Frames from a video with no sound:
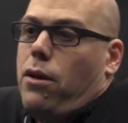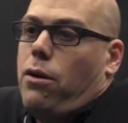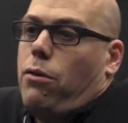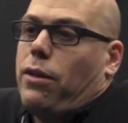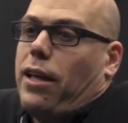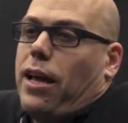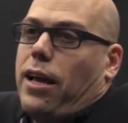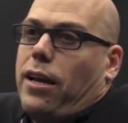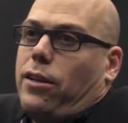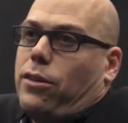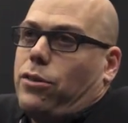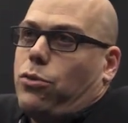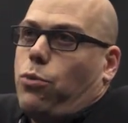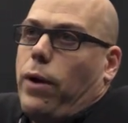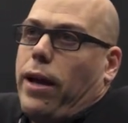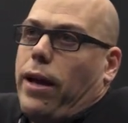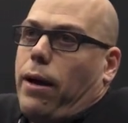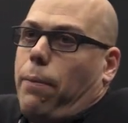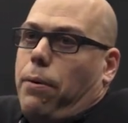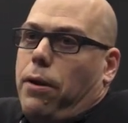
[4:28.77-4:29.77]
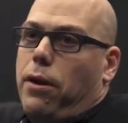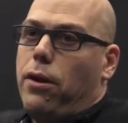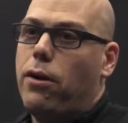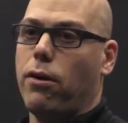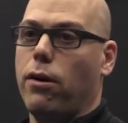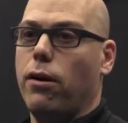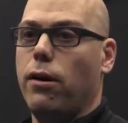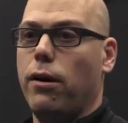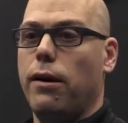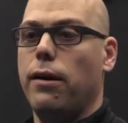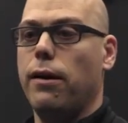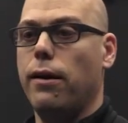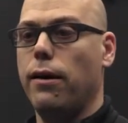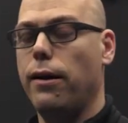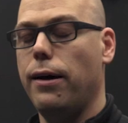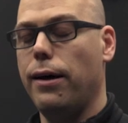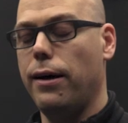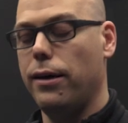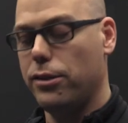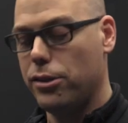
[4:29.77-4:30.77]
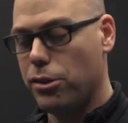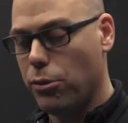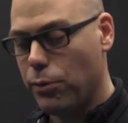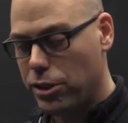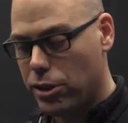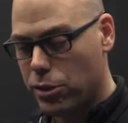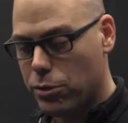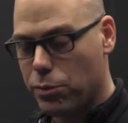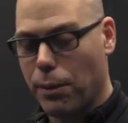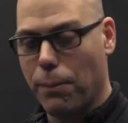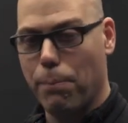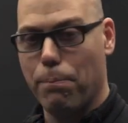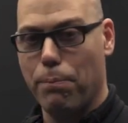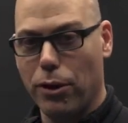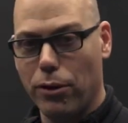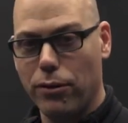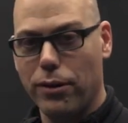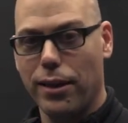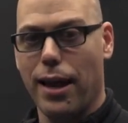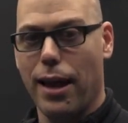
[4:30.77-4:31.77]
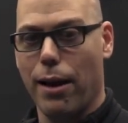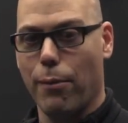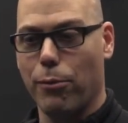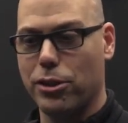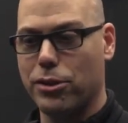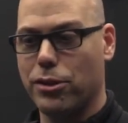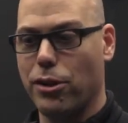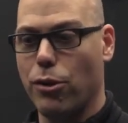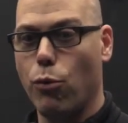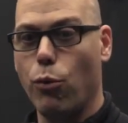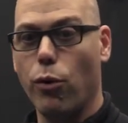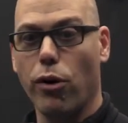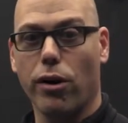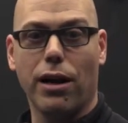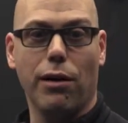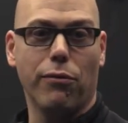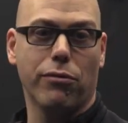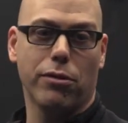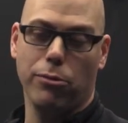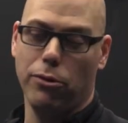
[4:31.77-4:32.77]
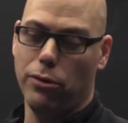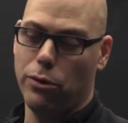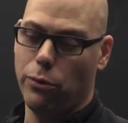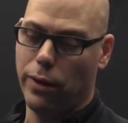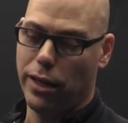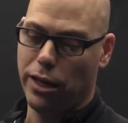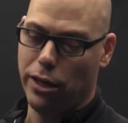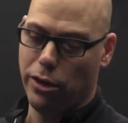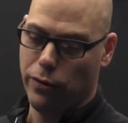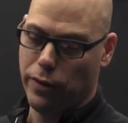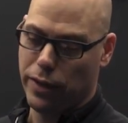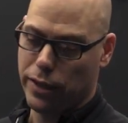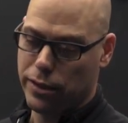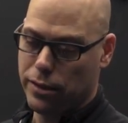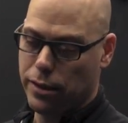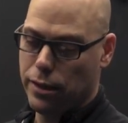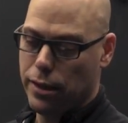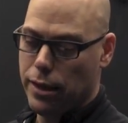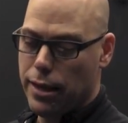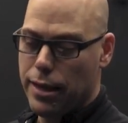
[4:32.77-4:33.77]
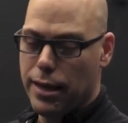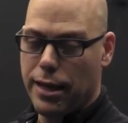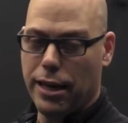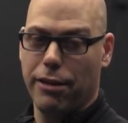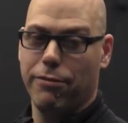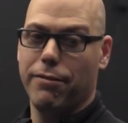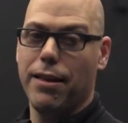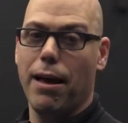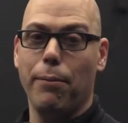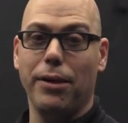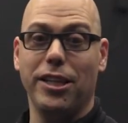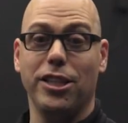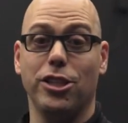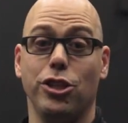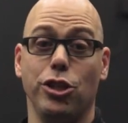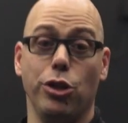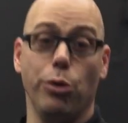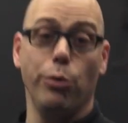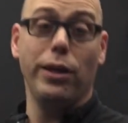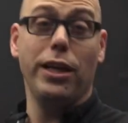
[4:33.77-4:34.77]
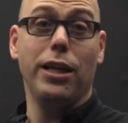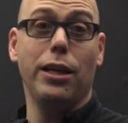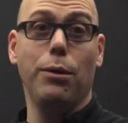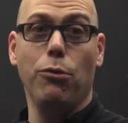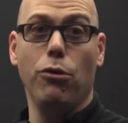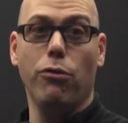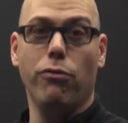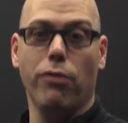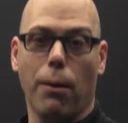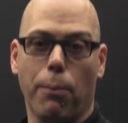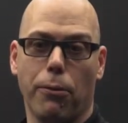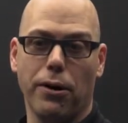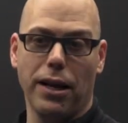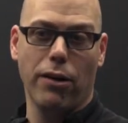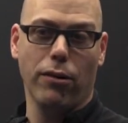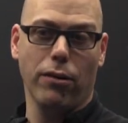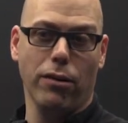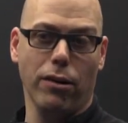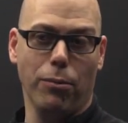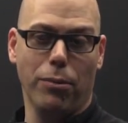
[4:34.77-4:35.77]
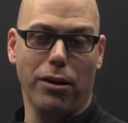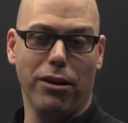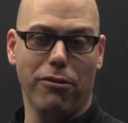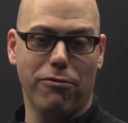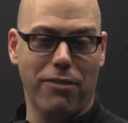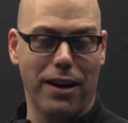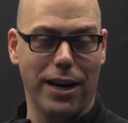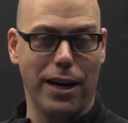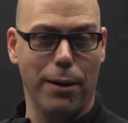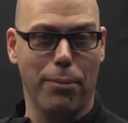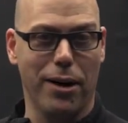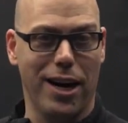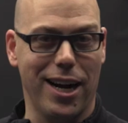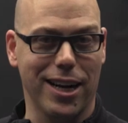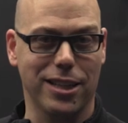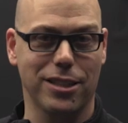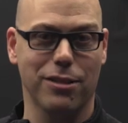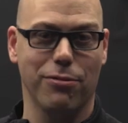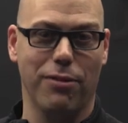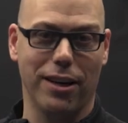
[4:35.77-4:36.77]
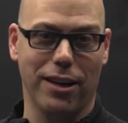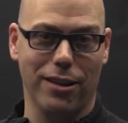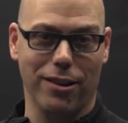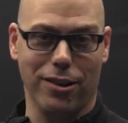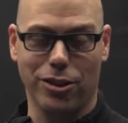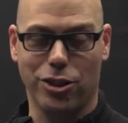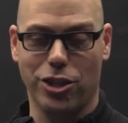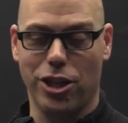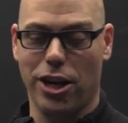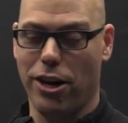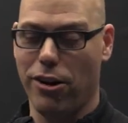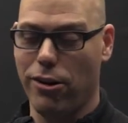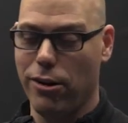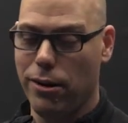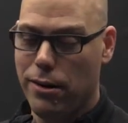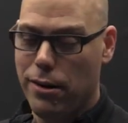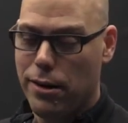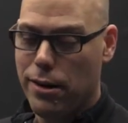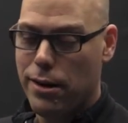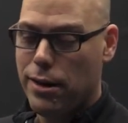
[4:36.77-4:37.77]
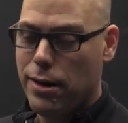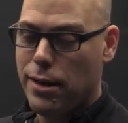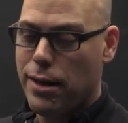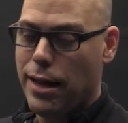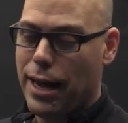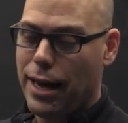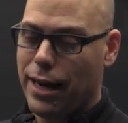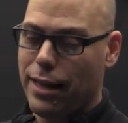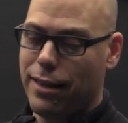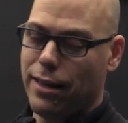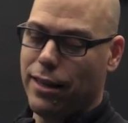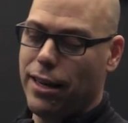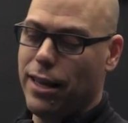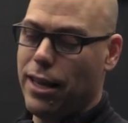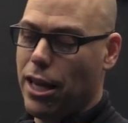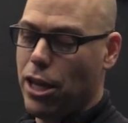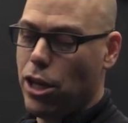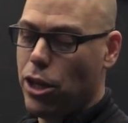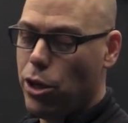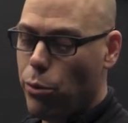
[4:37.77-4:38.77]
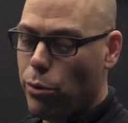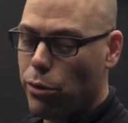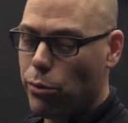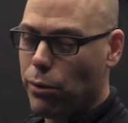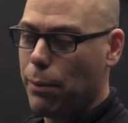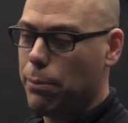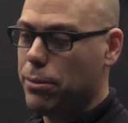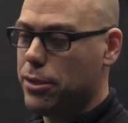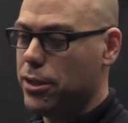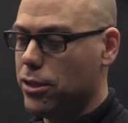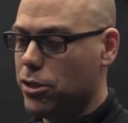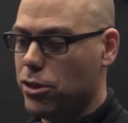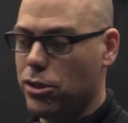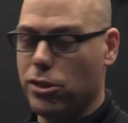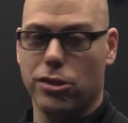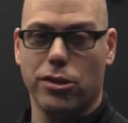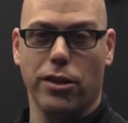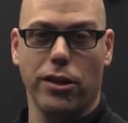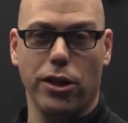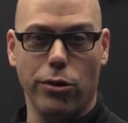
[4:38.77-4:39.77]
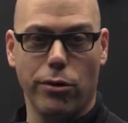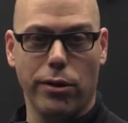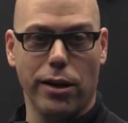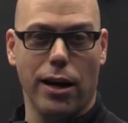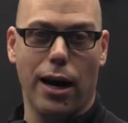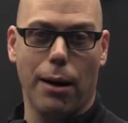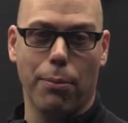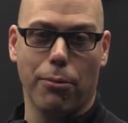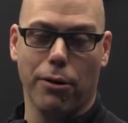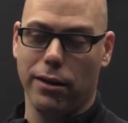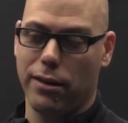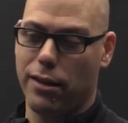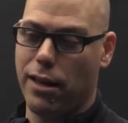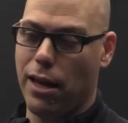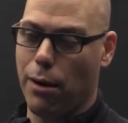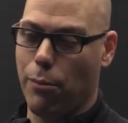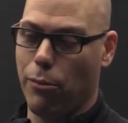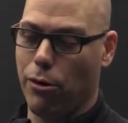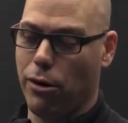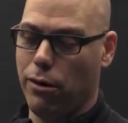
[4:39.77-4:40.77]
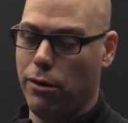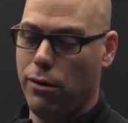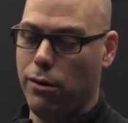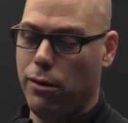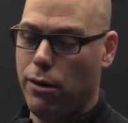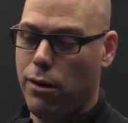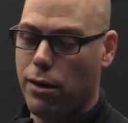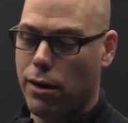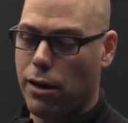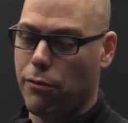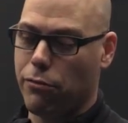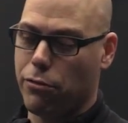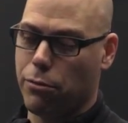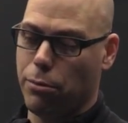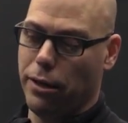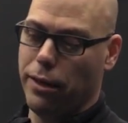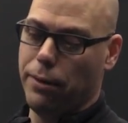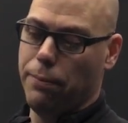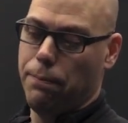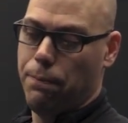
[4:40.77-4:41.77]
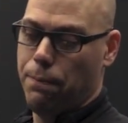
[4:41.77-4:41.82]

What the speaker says: The handle's way up here. So we just want to build the camera so that we're comfortable and we can do this. And if that means you need to move up or down a little bit, find a box, find a little chair, anything to get you in the right position so that you can operate the camera comfortably.